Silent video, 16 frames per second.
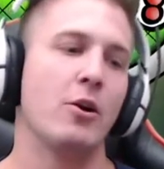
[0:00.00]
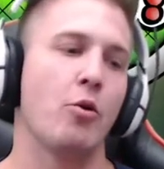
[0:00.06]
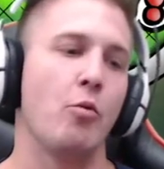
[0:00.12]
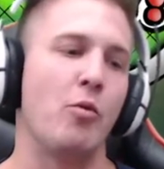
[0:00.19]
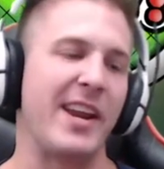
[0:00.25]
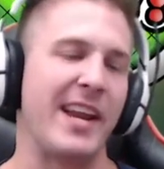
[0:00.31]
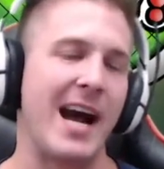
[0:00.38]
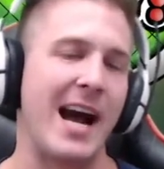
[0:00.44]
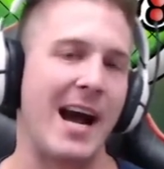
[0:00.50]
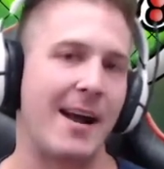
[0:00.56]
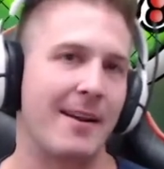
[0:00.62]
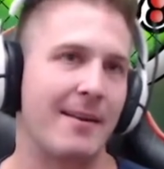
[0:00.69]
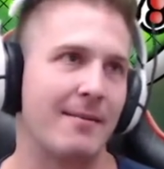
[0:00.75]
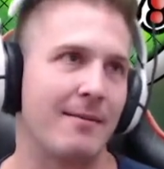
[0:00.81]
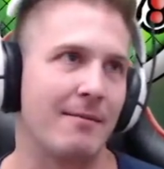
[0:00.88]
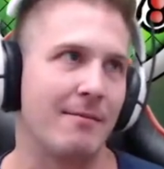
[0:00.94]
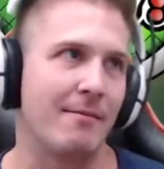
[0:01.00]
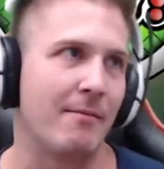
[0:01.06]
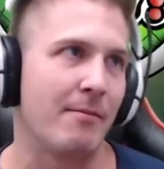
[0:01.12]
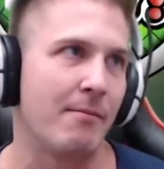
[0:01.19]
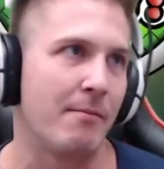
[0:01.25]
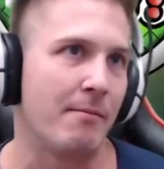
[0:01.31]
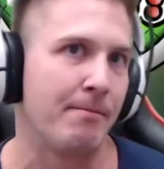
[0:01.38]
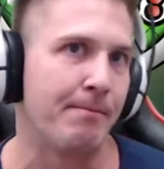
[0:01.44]
We got
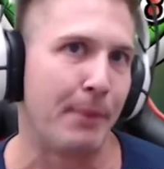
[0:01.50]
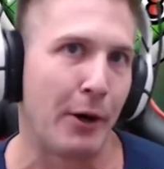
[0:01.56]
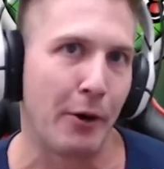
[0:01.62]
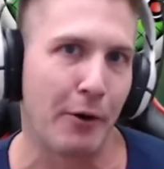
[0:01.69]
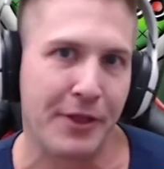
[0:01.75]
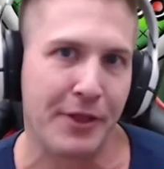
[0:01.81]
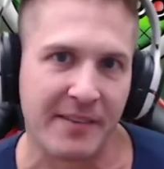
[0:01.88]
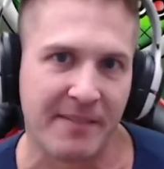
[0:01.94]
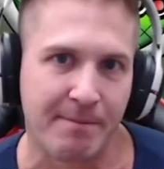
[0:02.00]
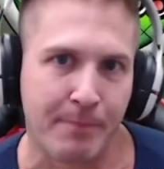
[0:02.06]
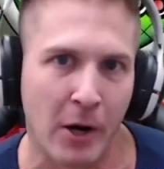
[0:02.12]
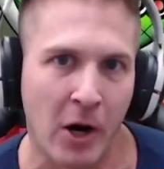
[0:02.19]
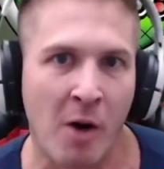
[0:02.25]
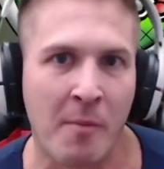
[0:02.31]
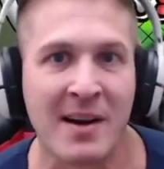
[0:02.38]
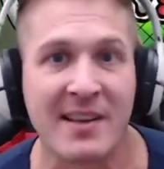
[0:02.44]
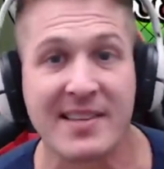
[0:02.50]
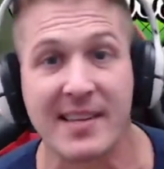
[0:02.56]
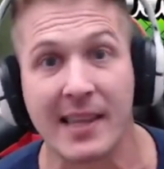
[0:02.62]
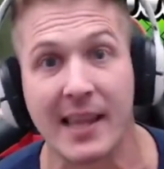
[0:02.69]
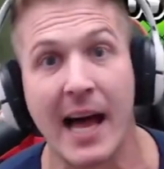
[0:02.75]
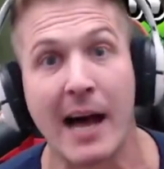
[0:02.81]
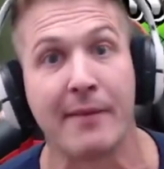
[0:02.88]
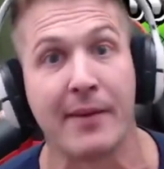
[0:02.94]
both of Bulma's
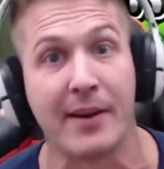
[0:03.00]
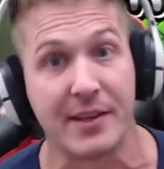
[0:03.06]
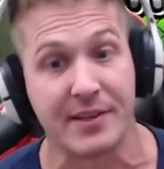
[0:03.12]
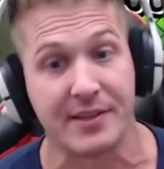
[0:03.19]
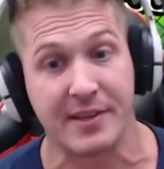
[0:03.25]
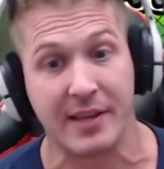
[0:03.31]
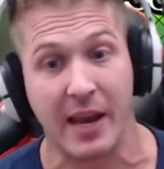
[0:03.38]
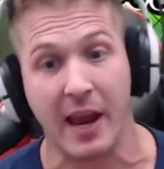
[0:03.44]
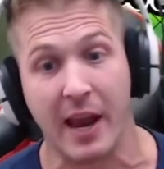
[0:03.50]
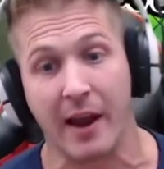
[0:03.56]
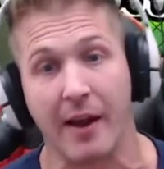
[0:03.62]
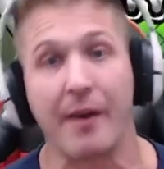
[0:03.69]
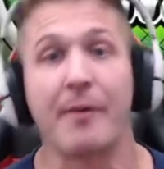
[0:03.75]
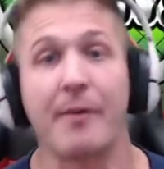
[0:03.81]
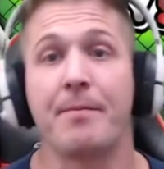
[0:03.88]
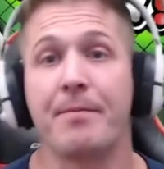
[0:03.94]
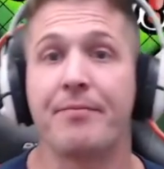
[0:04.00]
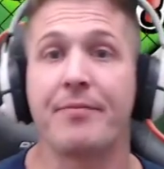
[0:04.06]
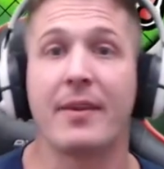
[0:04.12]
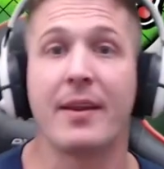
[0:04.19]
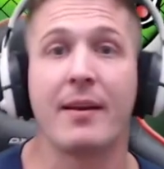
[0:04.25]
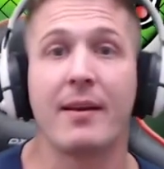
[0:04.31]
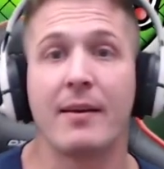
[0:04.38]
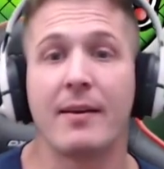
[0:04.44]
lovers here.
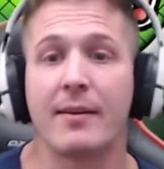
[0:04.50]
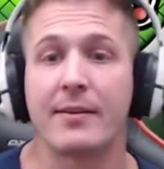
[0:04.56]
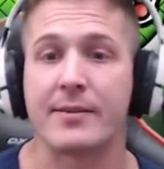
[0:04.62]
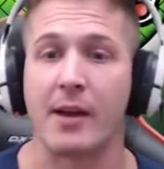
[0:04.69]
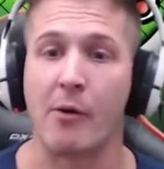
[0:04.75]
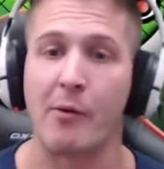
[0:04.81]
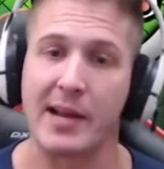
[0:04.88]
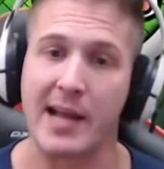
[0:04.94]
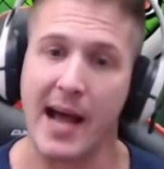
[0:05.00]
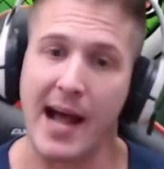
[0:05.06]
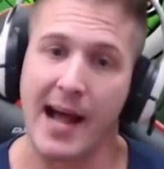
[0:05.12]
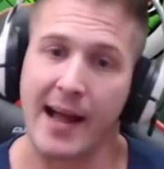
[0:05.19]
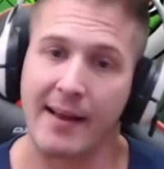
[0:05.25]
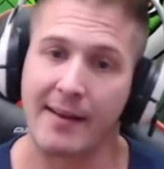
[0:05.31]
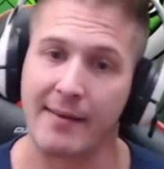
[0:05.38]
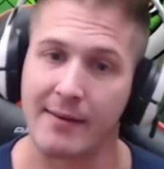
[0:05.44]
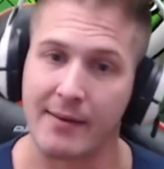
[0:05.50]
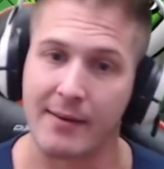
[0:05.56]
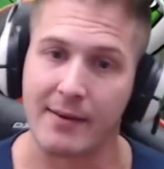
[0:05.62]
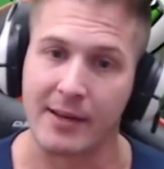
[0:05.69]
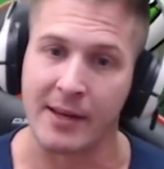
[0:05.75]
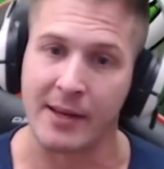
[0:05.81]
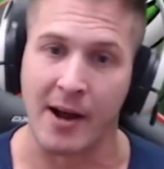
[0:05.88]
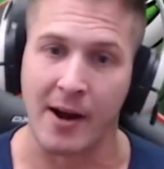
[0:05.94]
So we got,
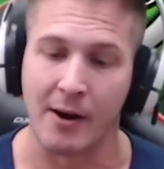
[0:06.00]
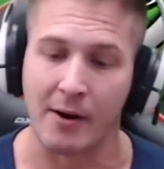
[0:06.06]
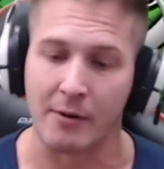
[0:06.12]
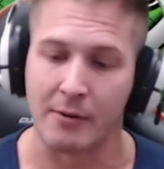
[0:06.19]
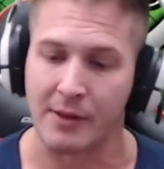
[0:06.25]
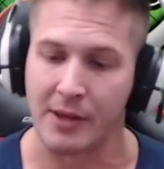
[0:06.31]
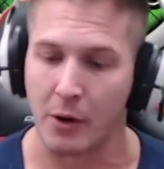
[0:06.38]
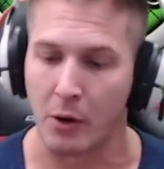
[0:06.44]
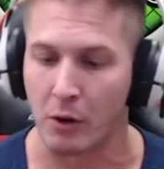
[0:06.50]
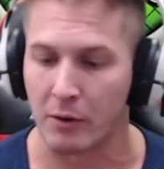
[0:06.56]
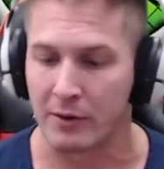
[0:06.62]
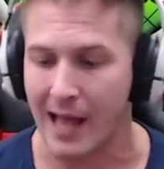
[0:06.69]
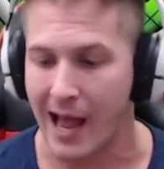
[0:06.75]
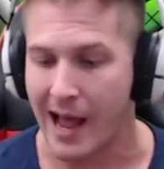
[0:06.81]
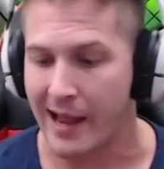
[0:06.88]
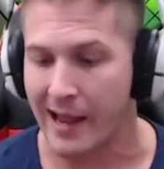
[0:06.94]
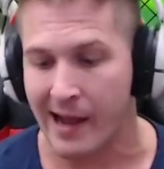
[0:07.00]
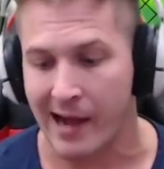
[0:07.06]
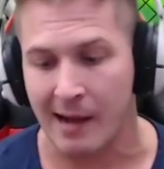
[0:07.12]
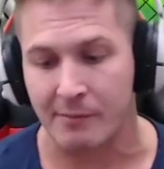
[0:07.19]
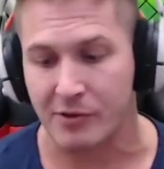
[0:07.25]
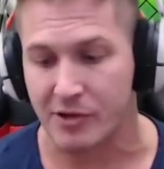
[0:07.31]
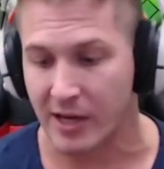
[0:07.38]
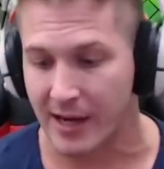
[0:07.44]
you know, the old guy
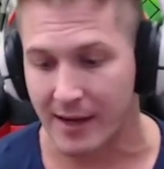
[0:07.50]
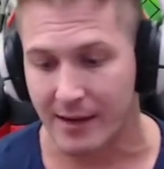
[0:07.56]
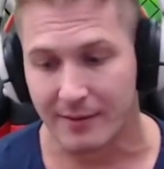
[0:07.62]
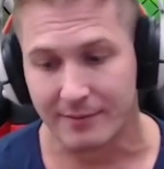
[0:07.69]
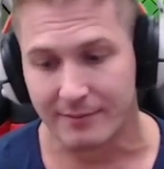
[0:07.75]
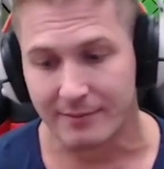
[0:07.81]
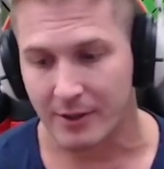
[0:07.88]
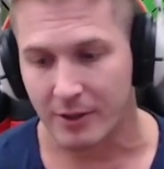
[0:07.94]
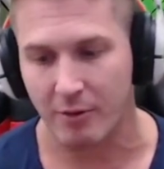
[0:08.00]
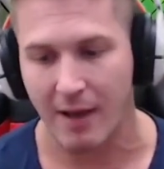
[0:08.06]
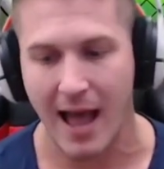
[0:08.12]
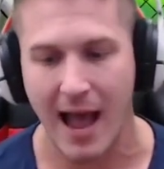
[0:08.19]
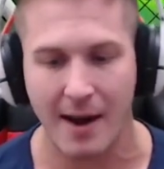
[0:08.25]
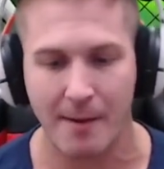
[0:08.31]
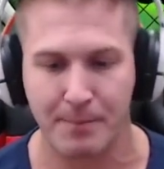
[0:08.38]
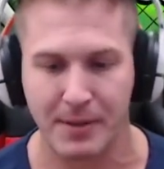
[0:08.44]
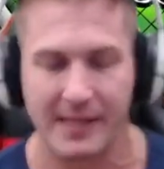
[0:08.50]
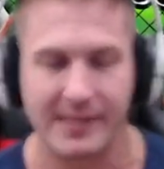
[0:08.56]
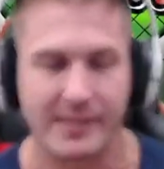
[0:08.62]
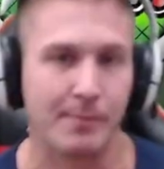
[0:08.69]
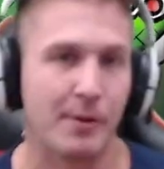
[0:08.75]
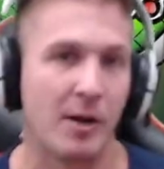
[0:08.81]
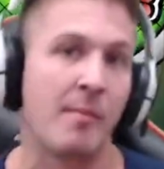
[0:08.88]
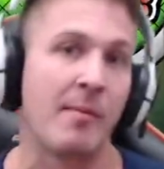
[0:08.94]
Yamcha, who had a piece
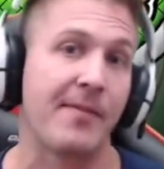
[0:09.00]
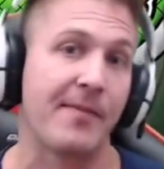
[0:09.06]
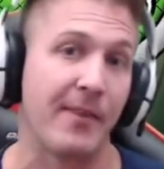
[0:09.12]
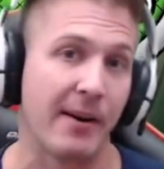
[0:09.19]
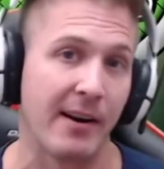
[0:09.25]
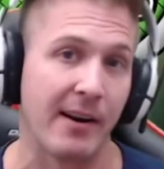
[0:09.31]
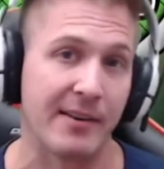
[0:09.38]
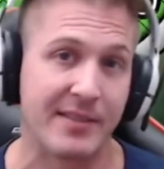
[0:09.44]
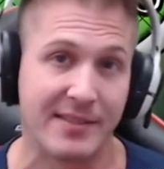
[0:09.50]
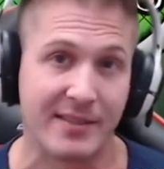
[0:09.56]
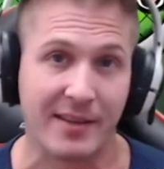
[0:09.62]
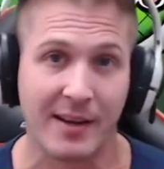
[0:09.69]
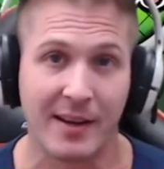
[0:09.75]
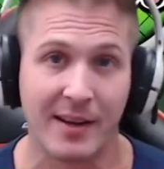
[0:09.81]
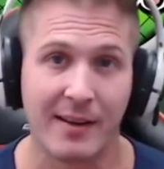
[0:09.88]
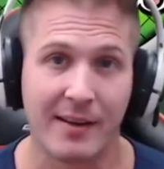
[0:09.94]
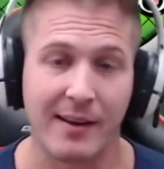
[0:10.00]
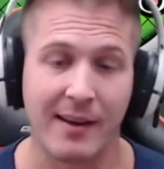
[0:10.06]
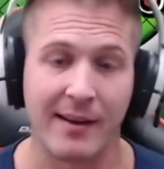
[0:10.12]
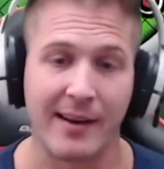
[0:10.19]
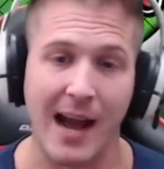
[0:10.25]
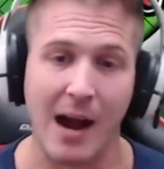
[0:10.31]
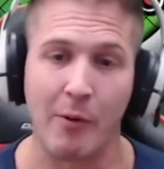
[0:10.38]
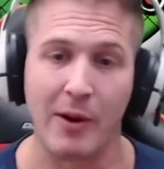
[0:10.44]
of Bulma first,
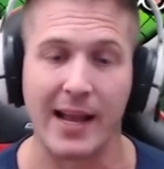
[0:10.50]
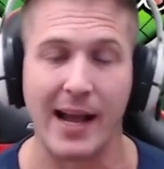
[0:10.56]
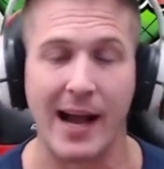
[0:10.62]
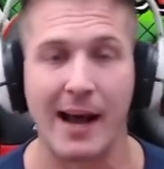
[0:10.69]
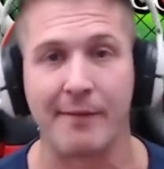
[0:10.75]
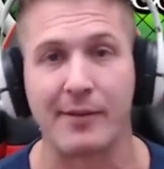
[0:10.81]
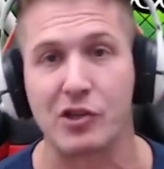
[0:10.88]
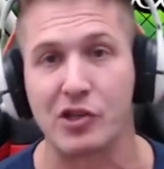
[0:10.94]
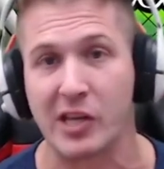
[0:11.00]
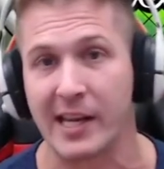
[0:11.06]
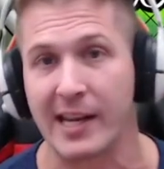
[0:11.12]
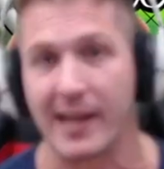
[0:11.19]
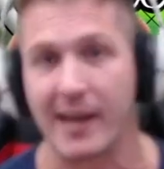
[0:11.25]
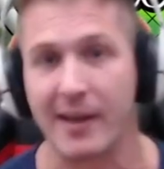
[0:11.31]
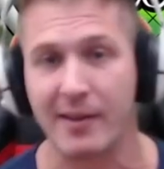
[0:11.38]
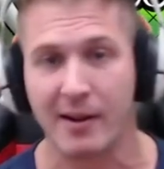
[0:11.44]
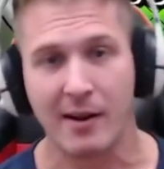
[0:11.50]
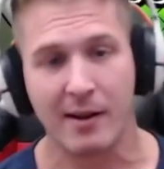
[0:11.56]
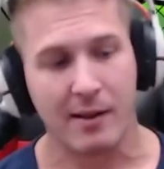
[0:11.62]
and now we got Vegeta.